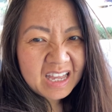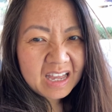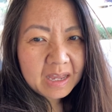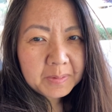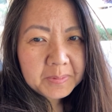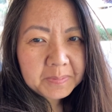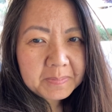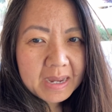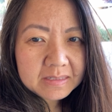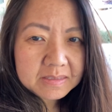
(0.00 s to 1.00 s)
I've been
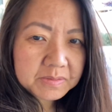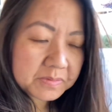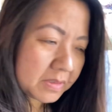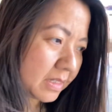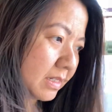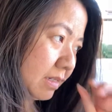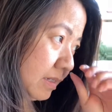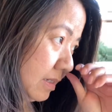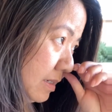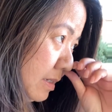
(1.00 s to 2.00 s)
back to work,
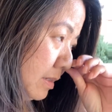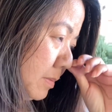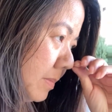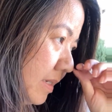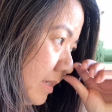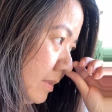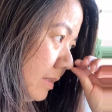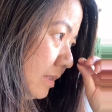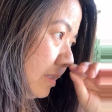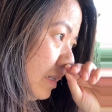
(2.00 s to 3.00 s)
but
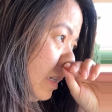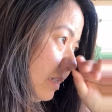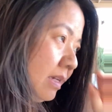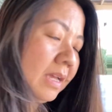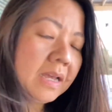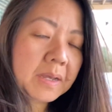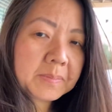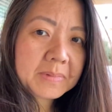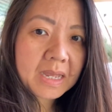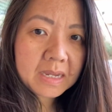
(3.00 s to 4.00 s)

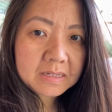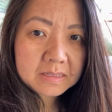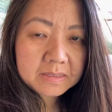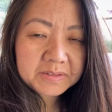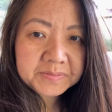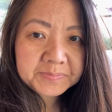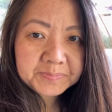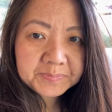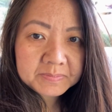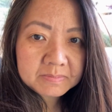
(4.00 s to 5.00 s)
I'm kind of um,
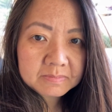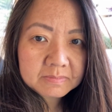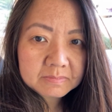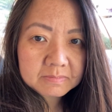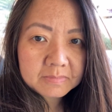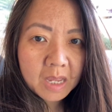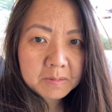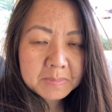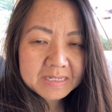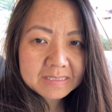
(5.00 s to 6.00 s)
not
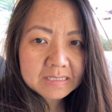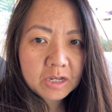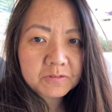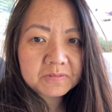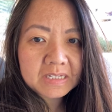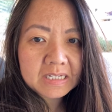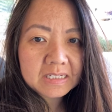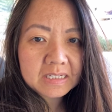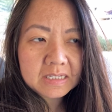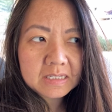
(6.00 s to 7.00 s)
myself
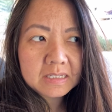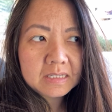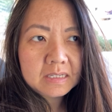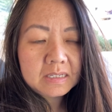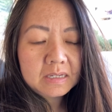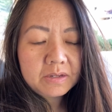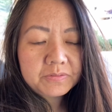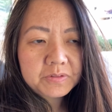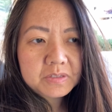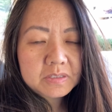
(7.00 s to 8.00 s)
lately
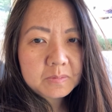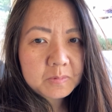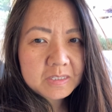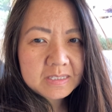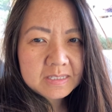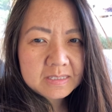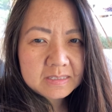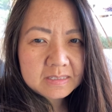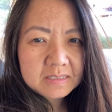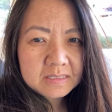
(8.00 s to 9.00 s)
for some reason.